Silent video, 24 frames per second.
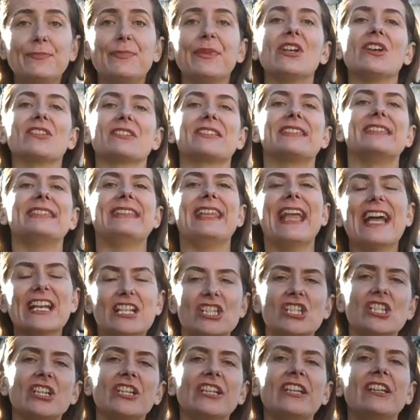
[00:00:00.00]
because
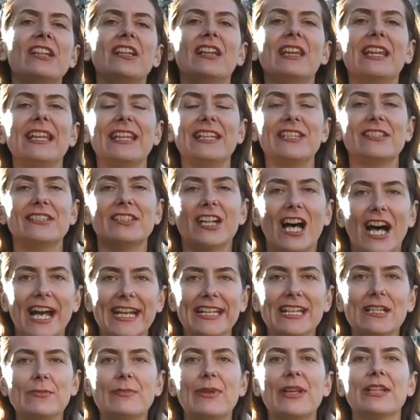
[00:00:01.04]
national
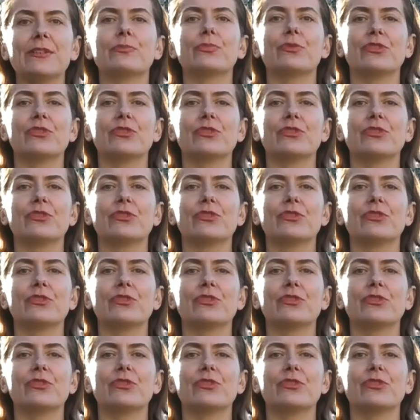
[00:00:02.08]
entitlement